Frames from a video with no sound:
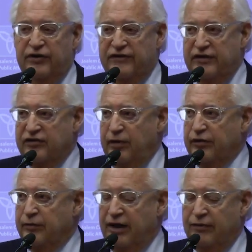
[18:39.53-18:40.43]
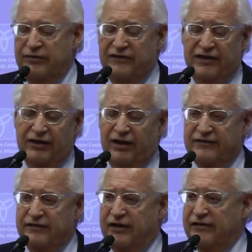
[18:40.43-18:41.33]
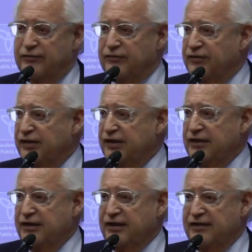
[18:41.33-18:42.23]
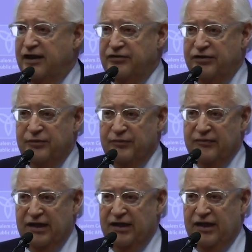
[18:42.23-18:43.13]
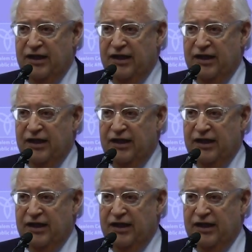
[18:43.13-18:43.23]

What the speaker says: which the president spoke about, which is getting lots and lots of attention.